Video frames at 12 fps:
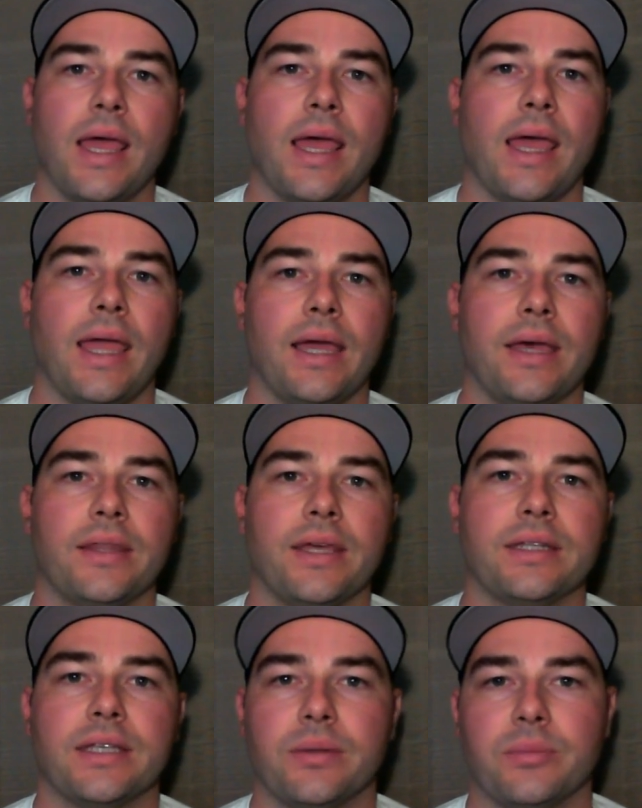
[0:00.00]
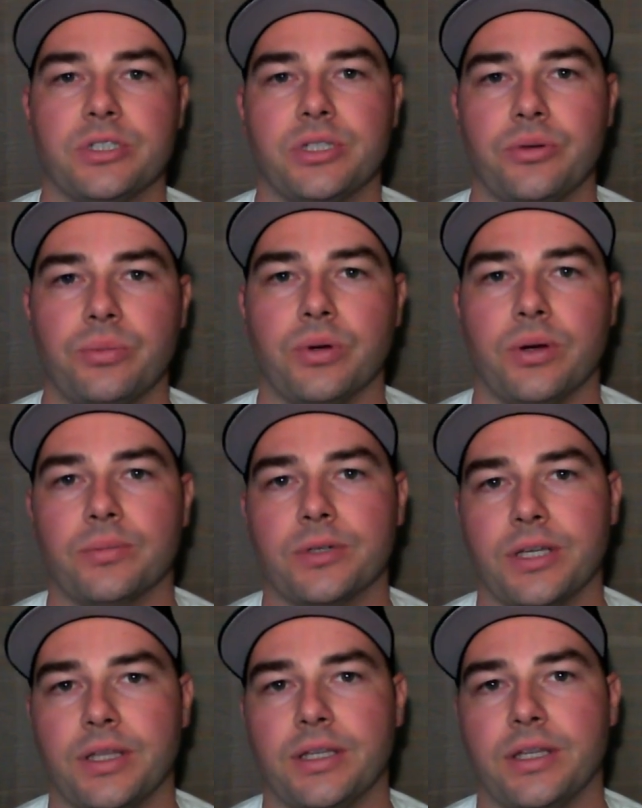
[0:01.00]
and that damaged Huey pump
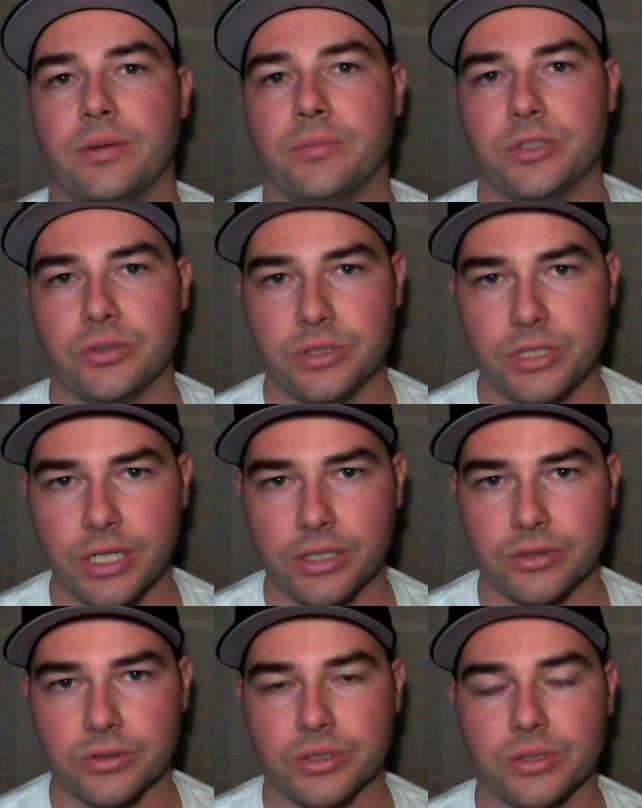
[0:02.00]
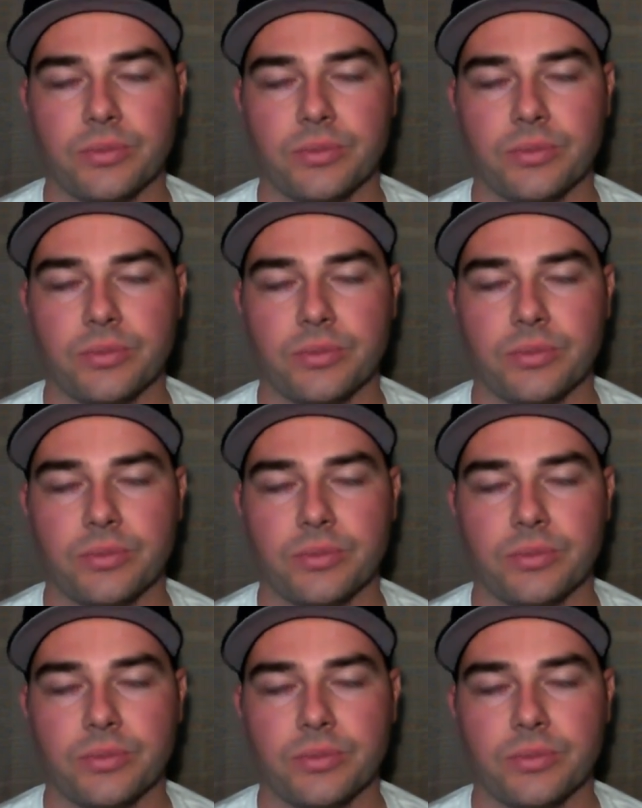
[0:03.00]
can then damage your injectors.